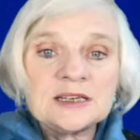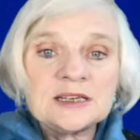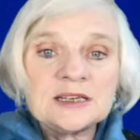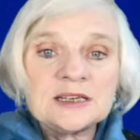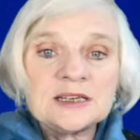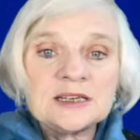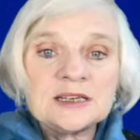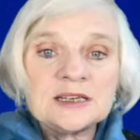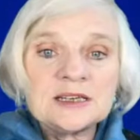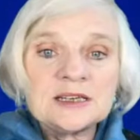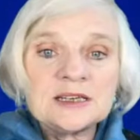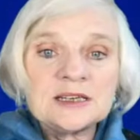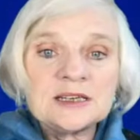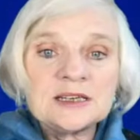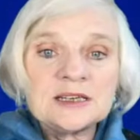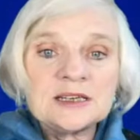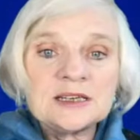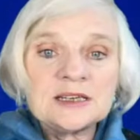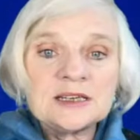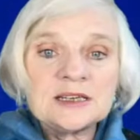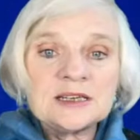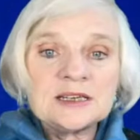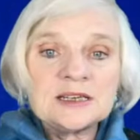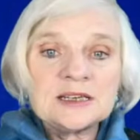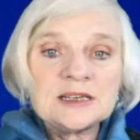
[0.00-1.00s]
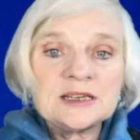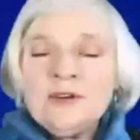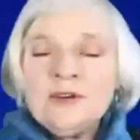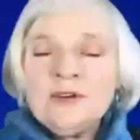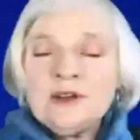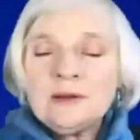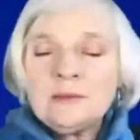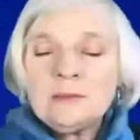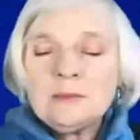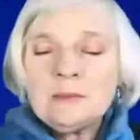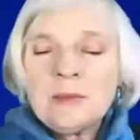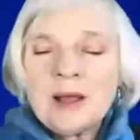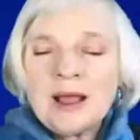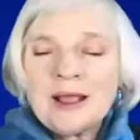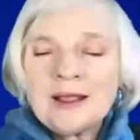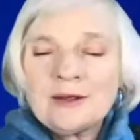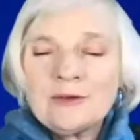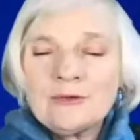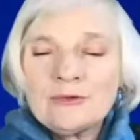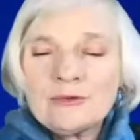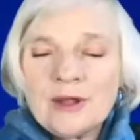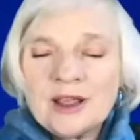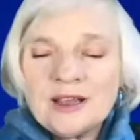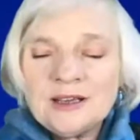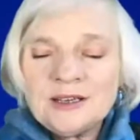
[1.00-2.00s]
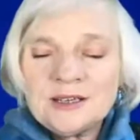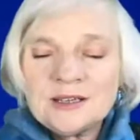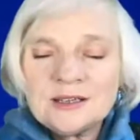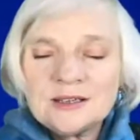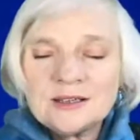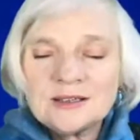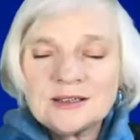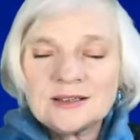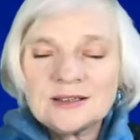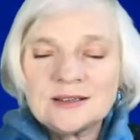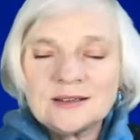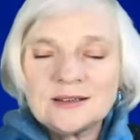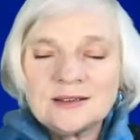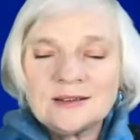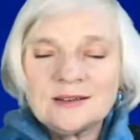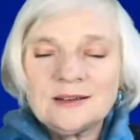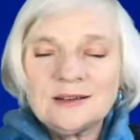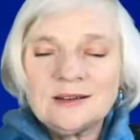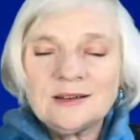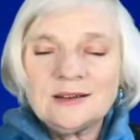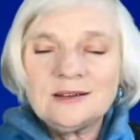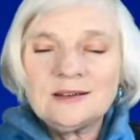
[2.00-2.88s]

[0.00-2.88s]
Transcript: And even in my greatest,